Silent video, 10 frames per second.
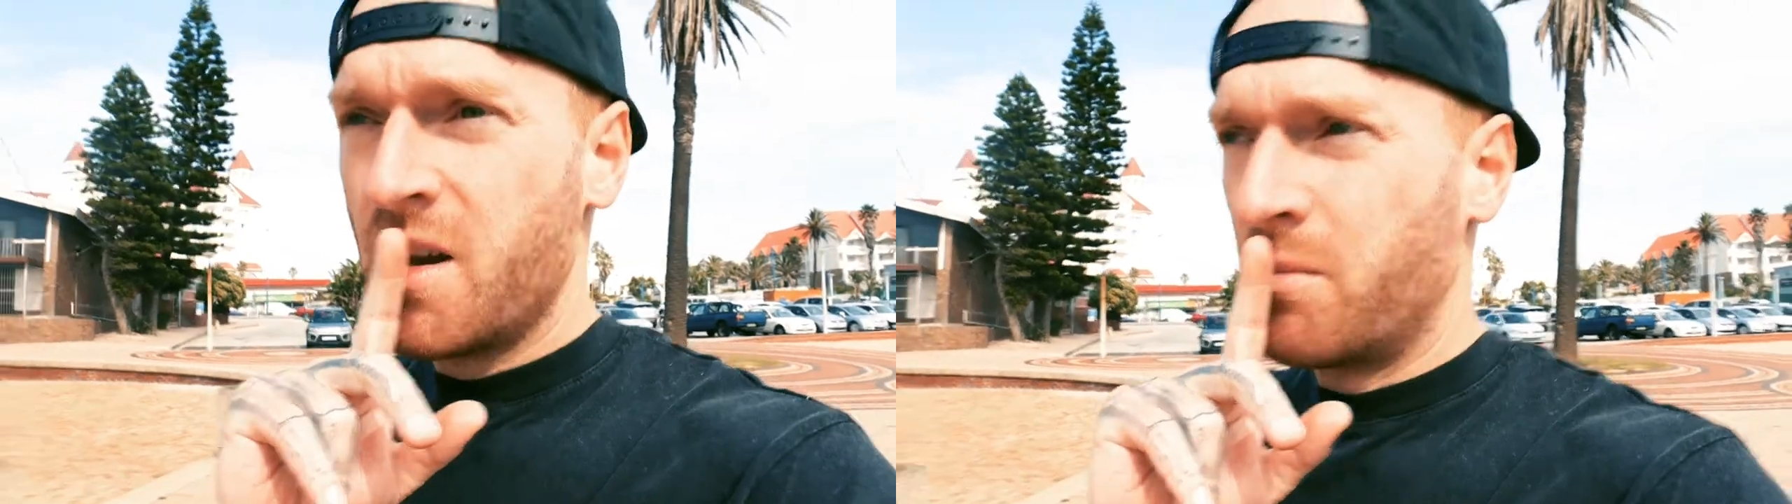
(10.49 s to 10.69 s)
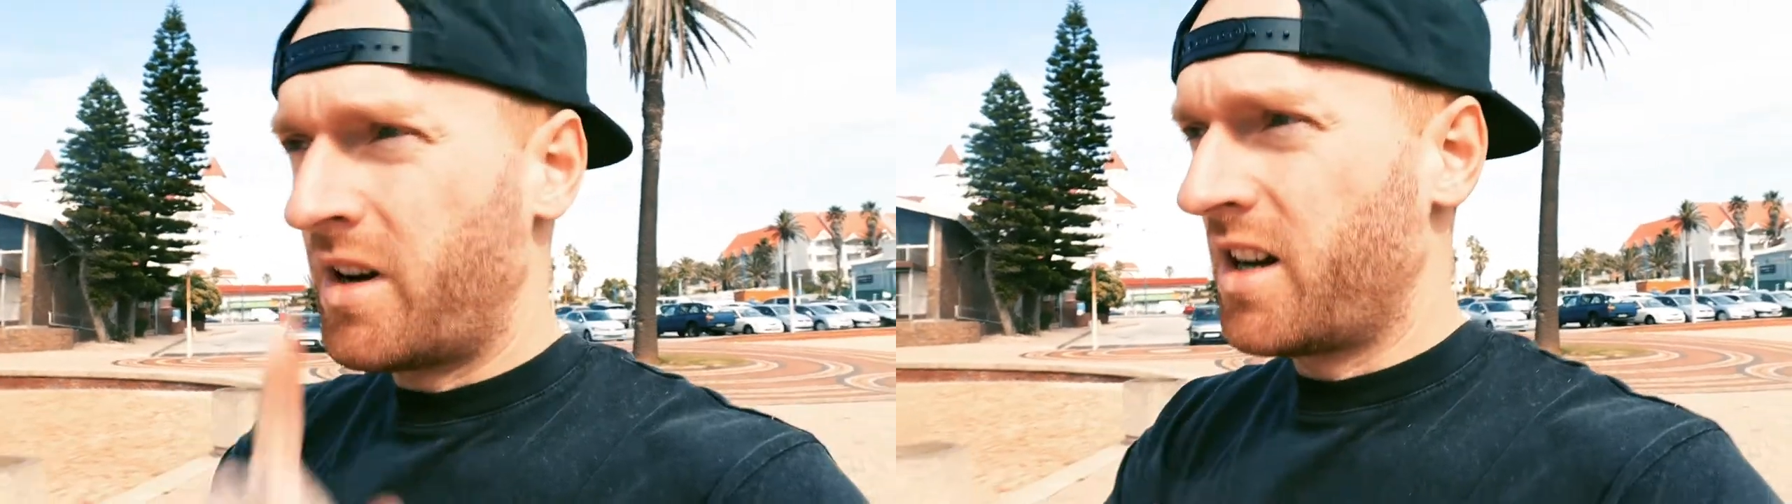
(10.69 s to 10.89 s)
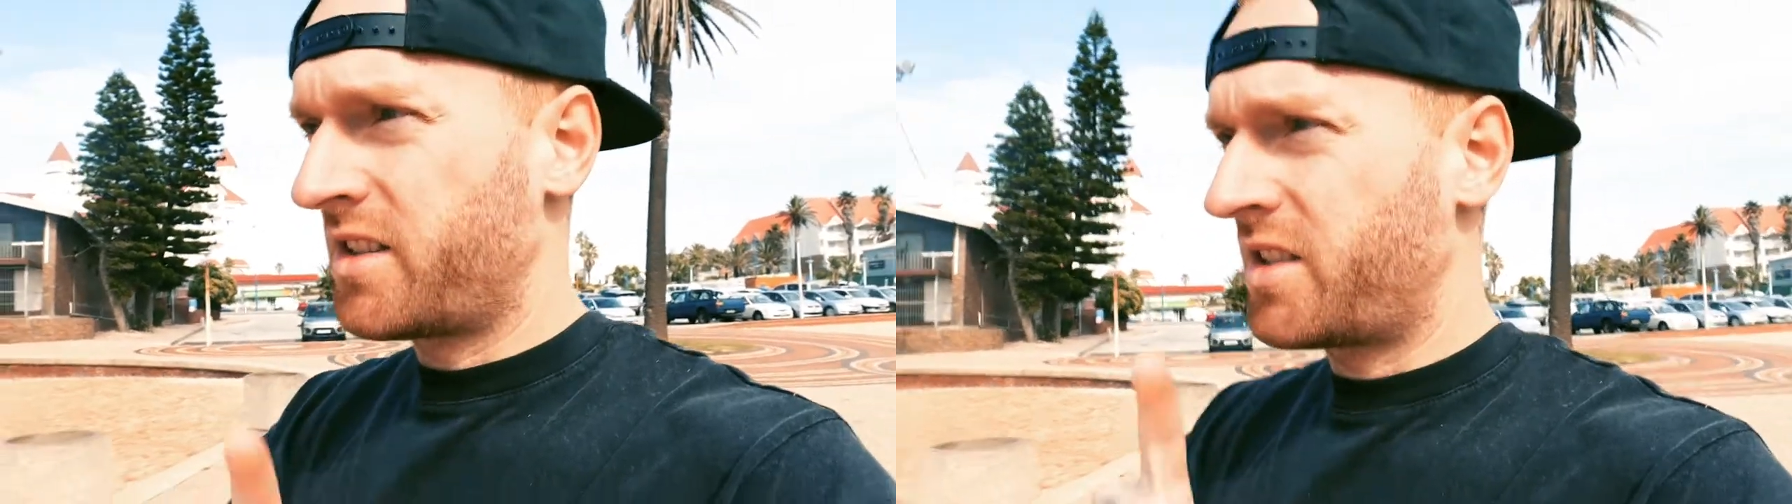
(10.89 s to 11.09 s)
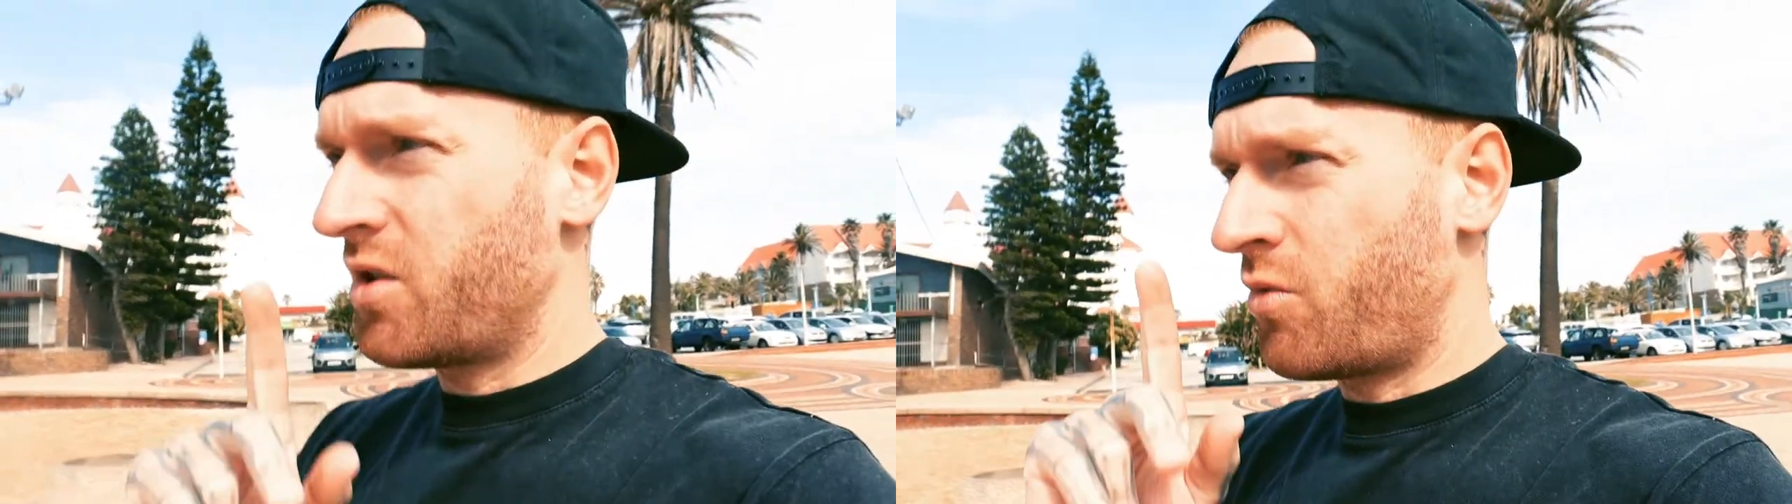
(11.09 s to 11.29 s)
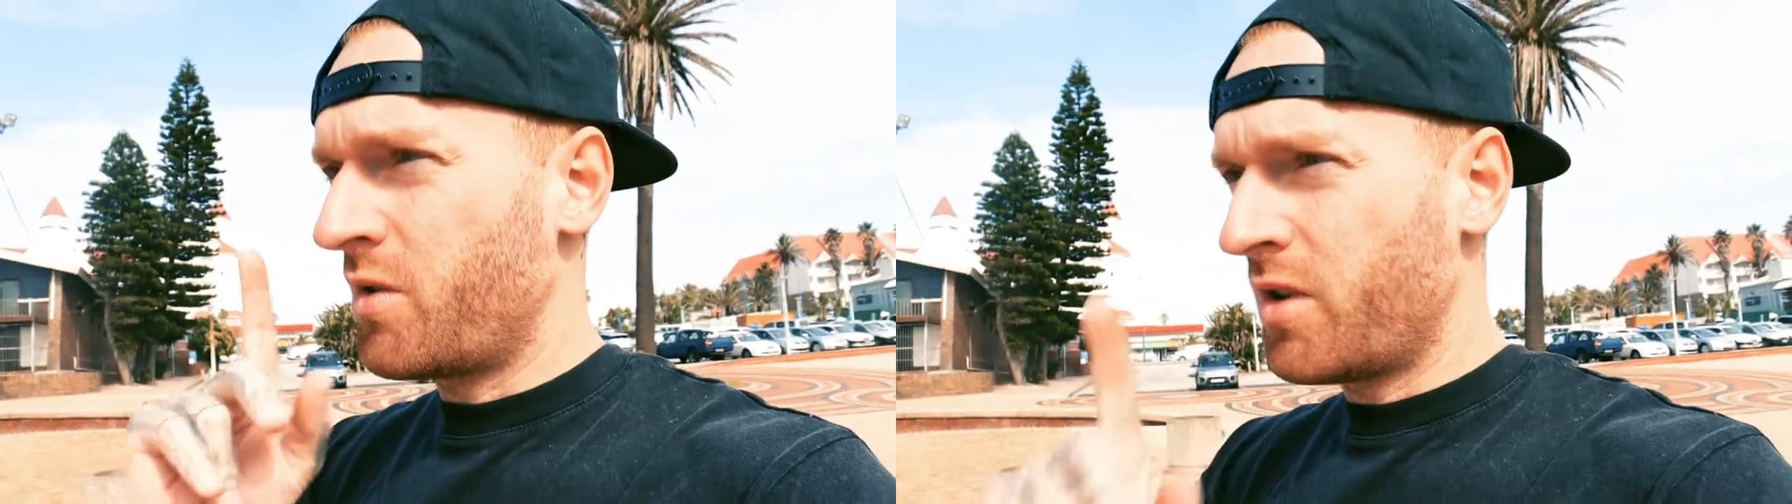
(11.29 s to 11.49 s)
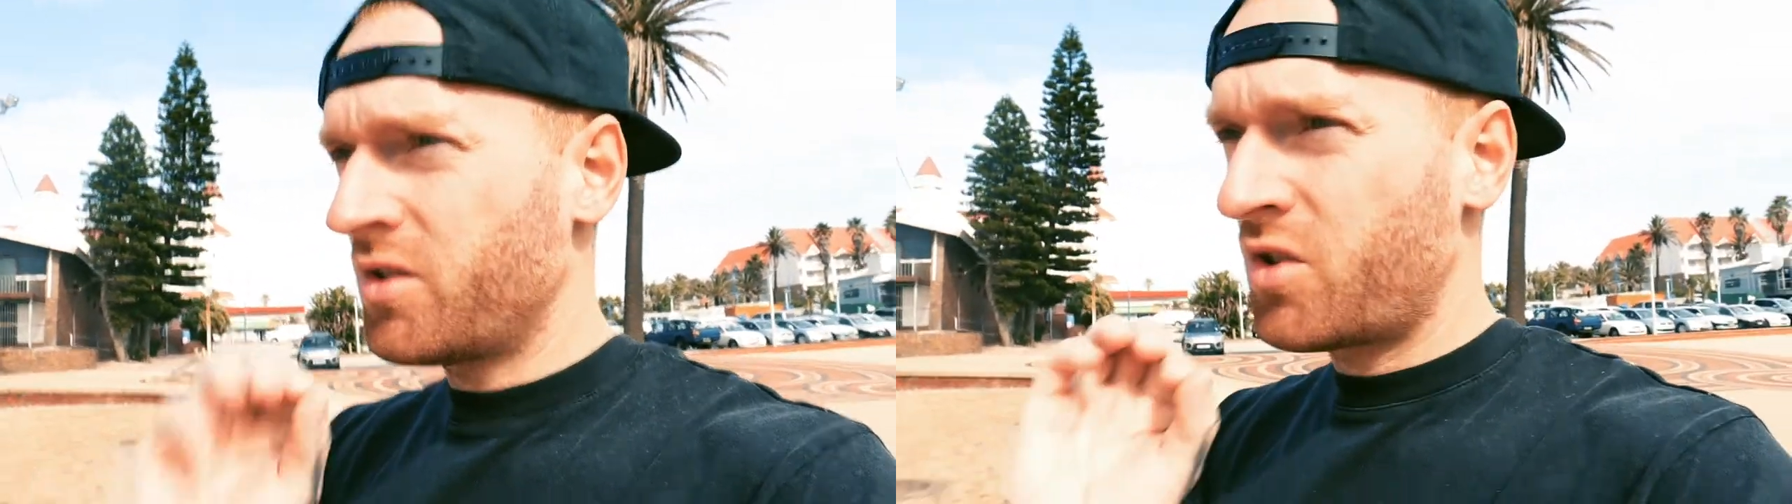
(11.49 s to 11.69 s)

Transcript: but we want to